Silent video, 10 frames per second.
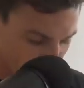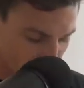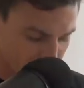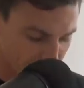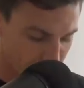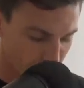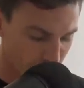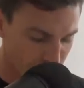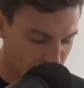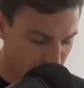just
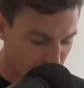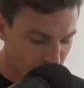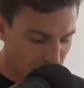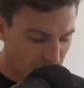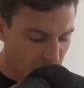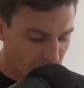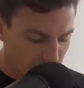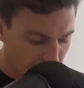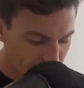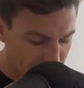improve.
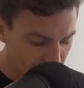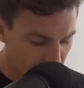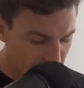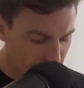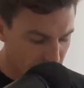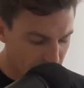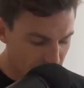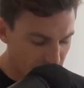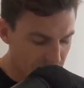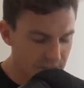Another thing
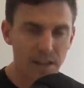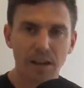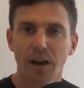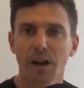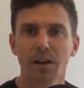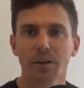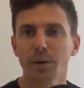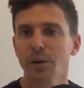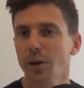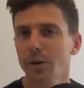that
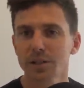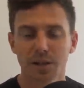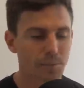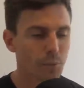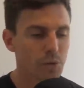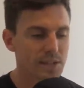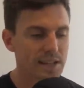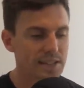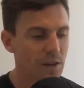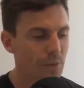we could go into more
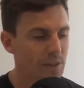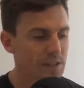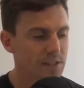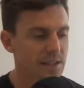detail with this,